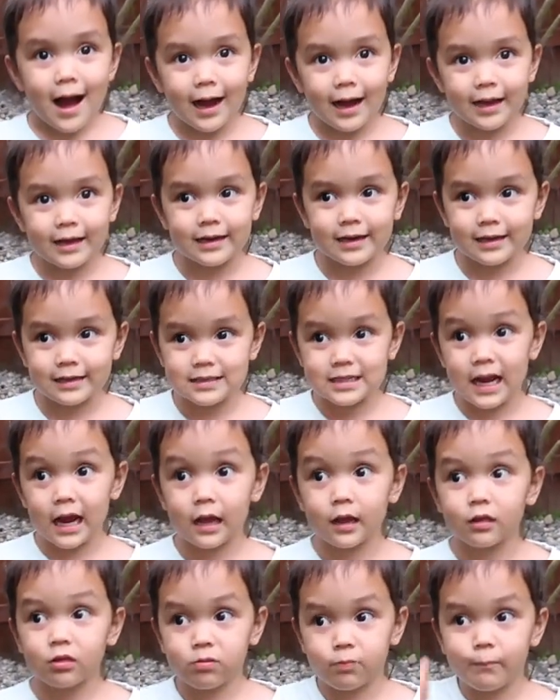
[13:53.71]
and it
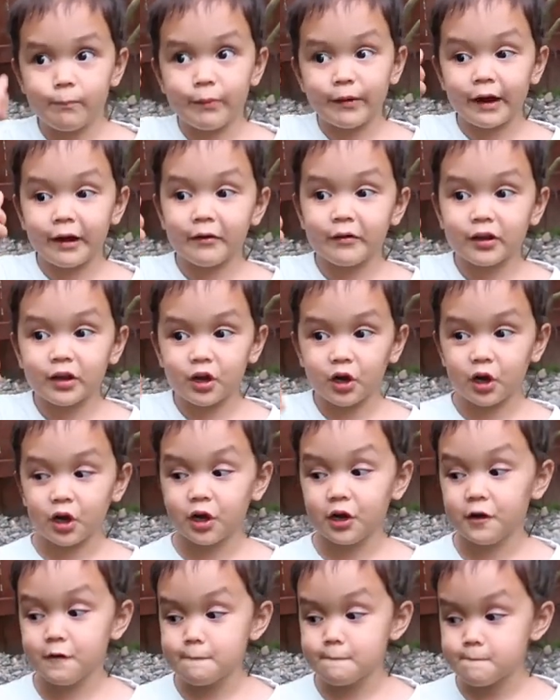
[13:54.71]
tastes very
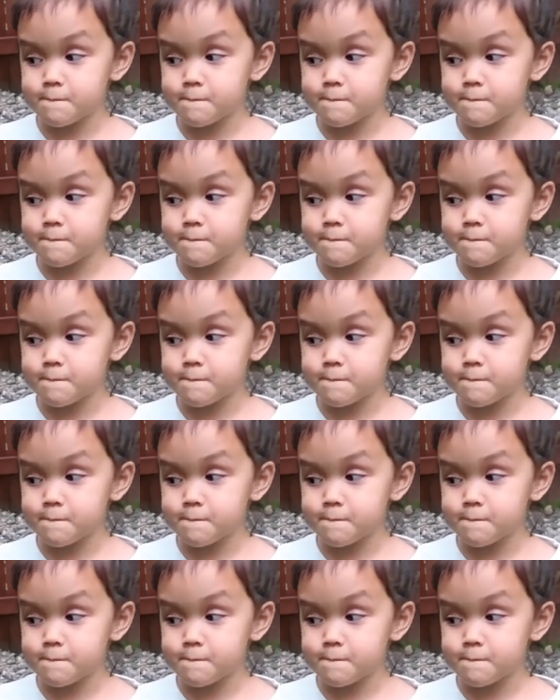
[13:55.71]
good.